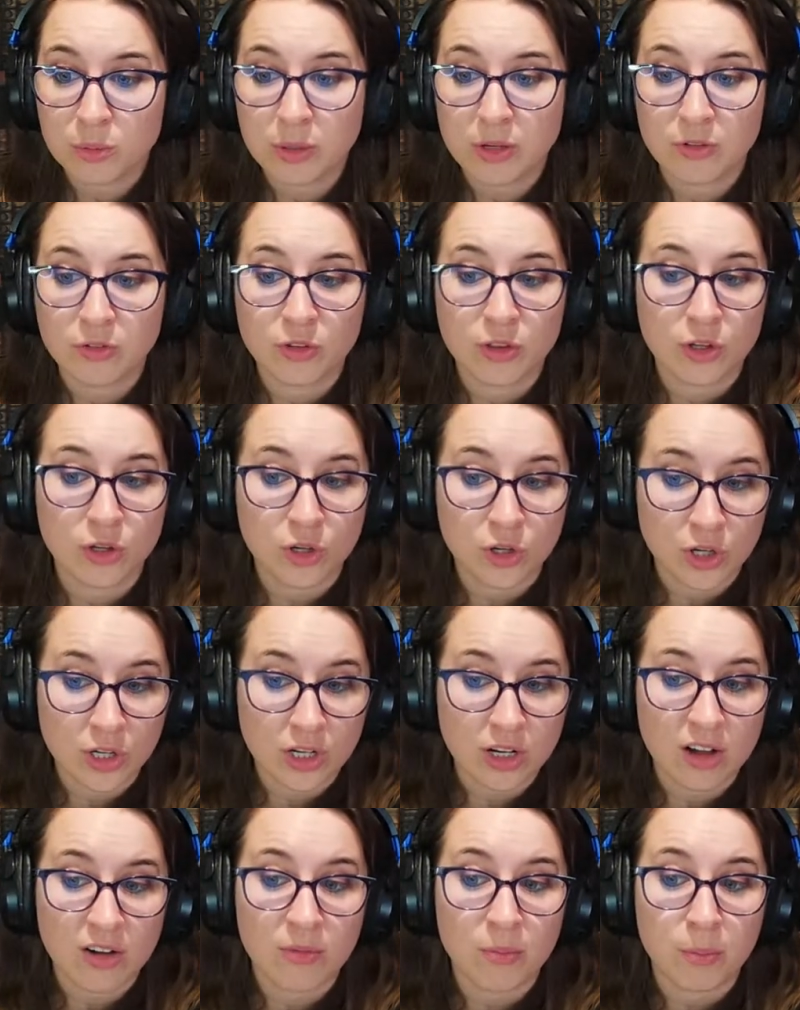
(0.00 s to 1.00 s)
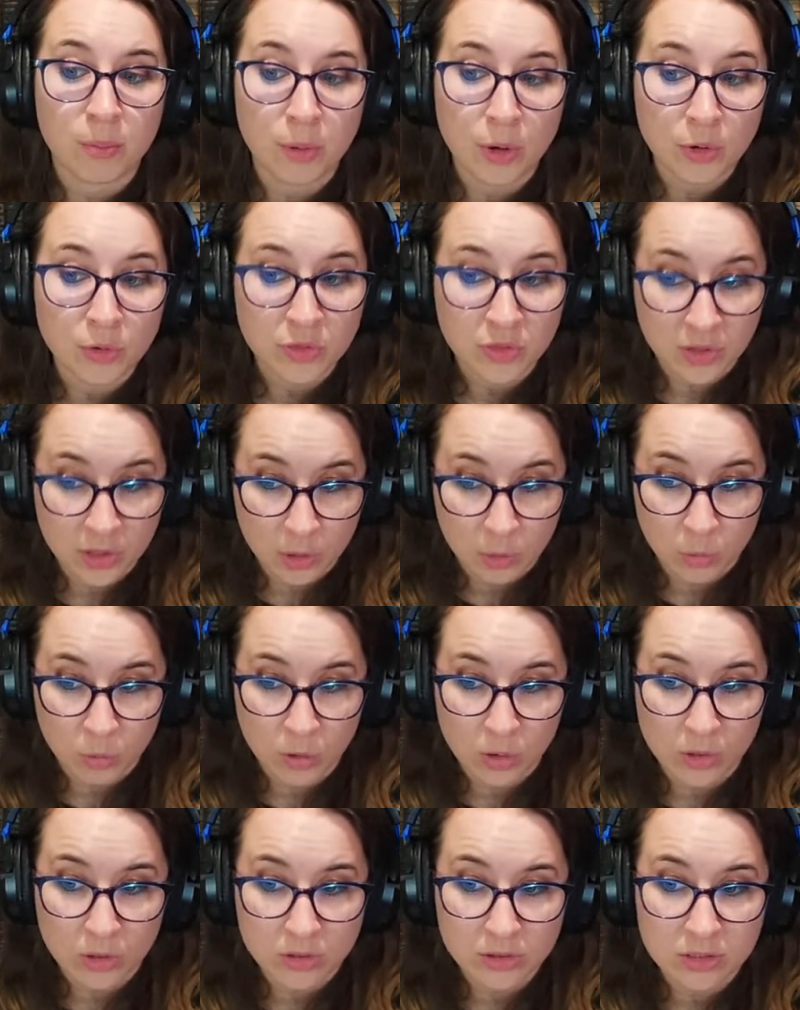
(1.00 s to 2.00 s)
be for the good of both their
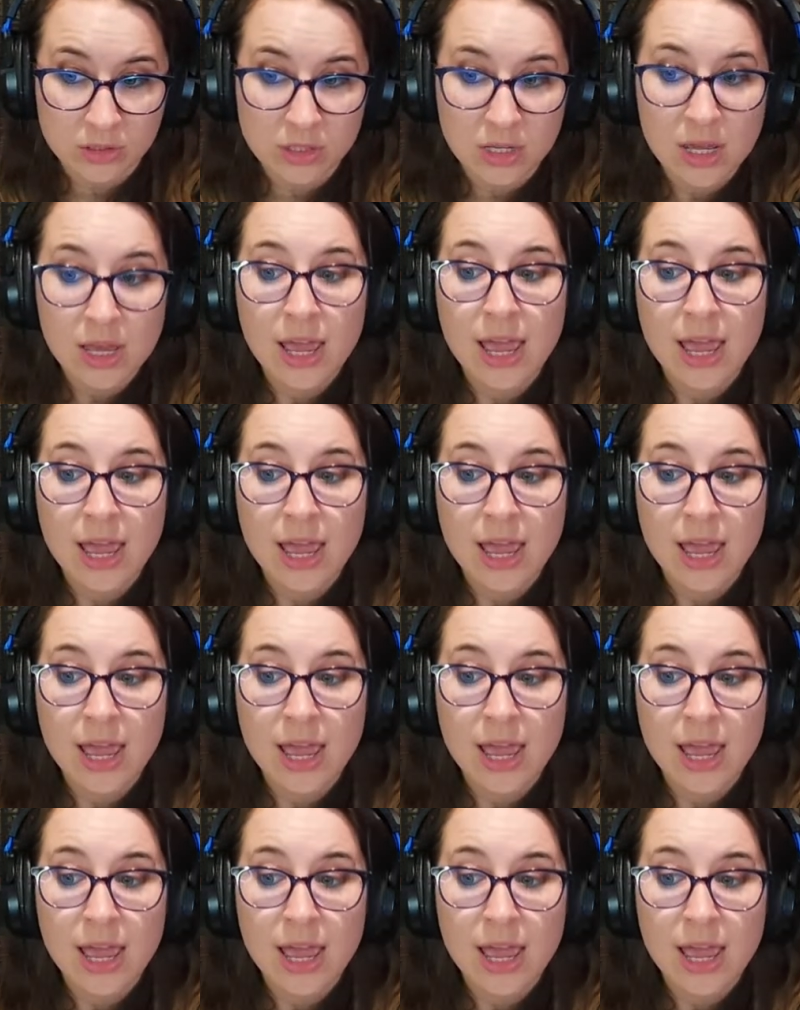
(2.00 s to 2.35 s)
worlds